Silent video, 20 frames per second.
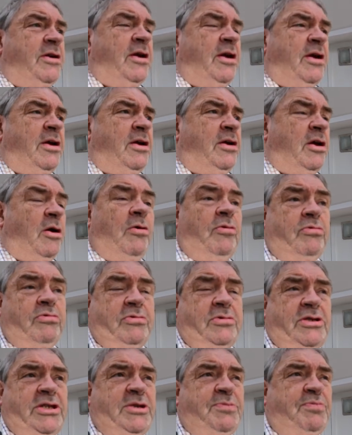Oh,
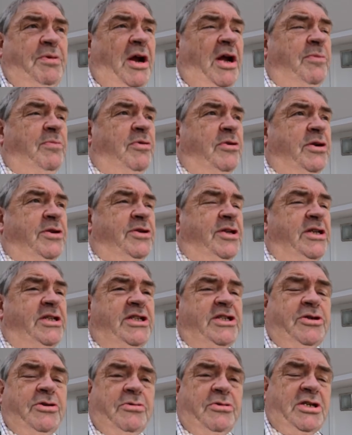Sprite book I did,
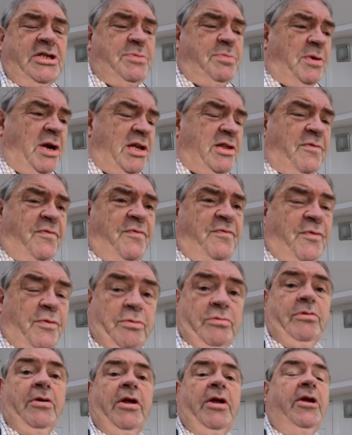Story of Sprite, the
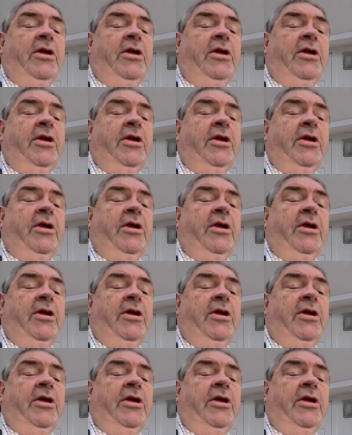full